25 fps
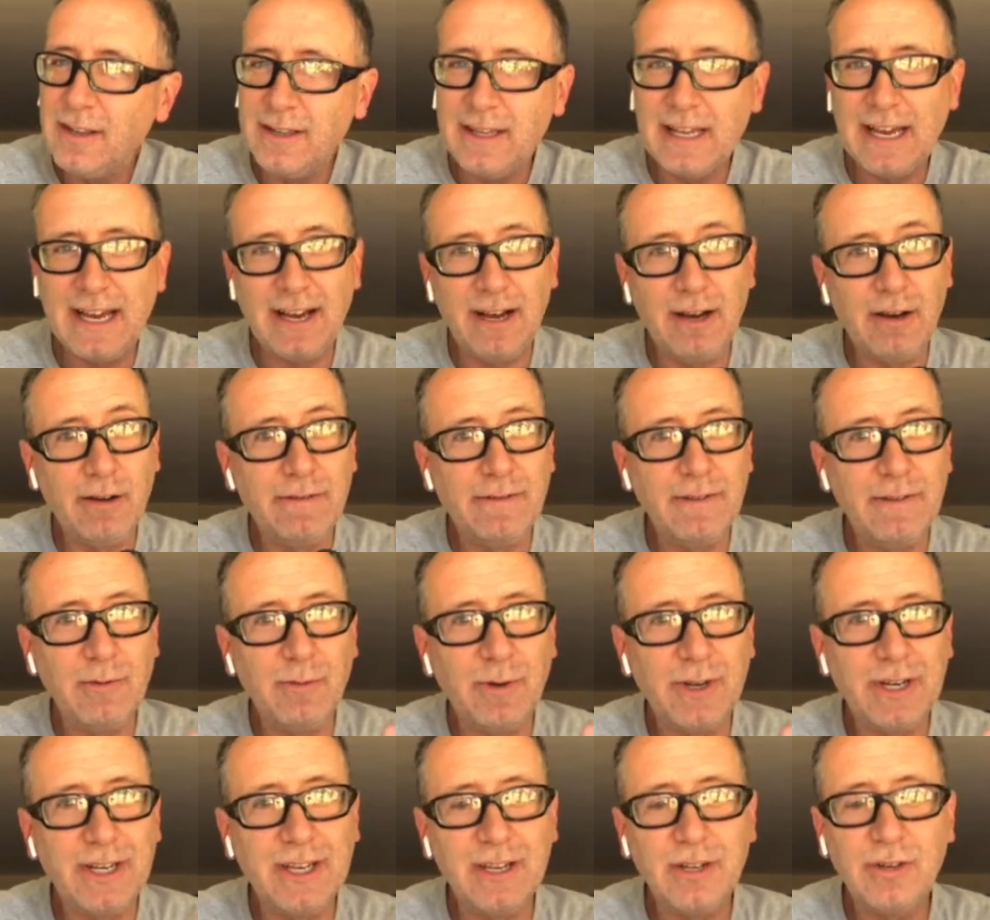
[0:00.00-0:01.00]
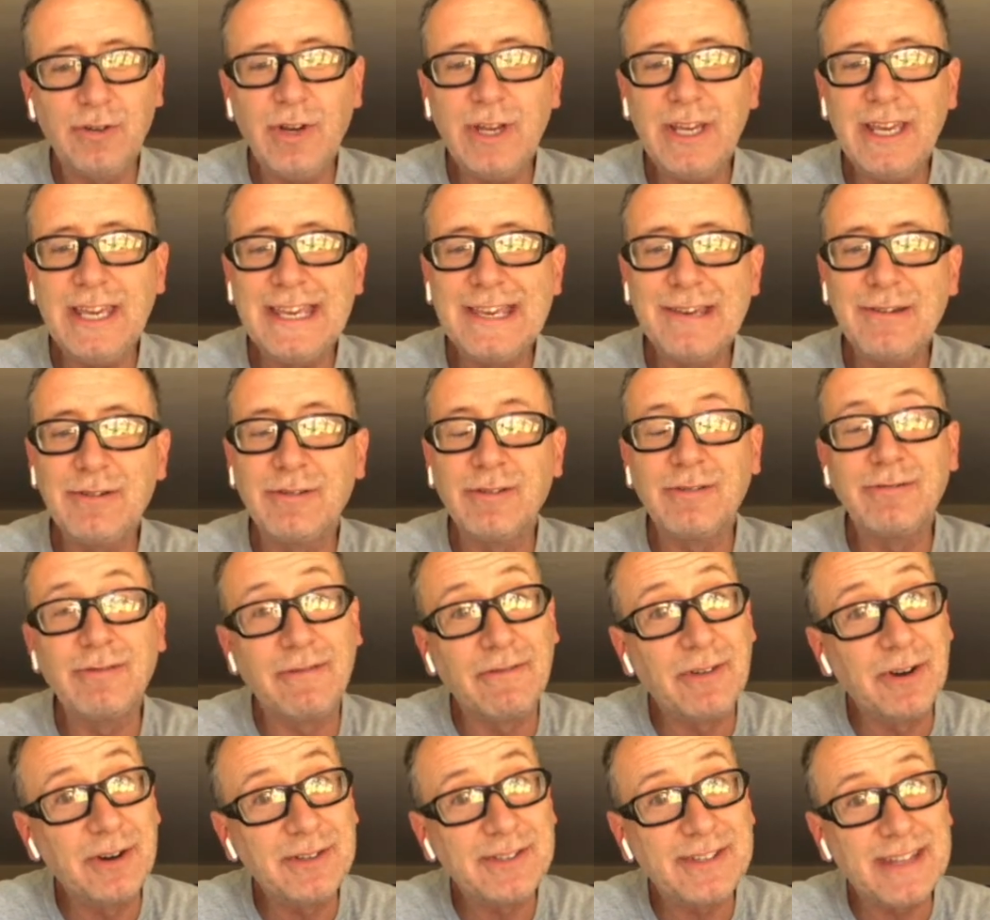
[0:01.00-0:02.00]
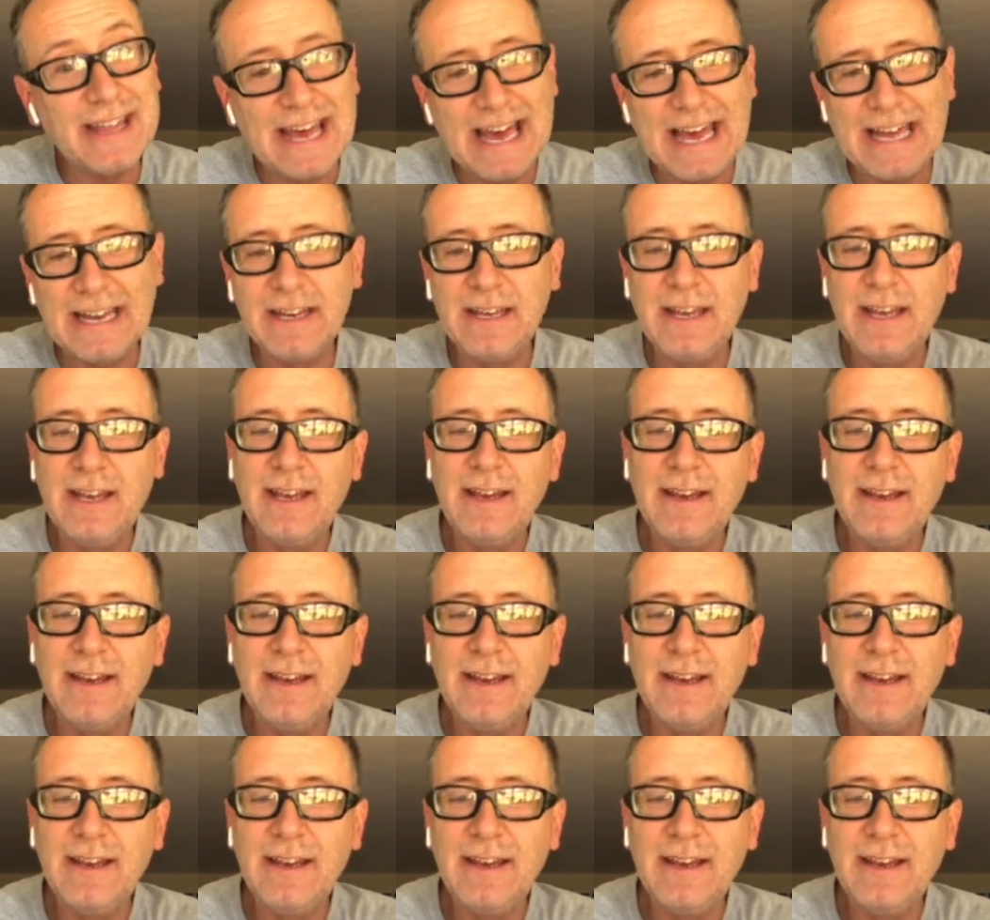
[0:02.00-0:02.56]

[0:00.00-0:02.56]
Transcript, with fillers: Now, if you want to get tricky, you could reverse that,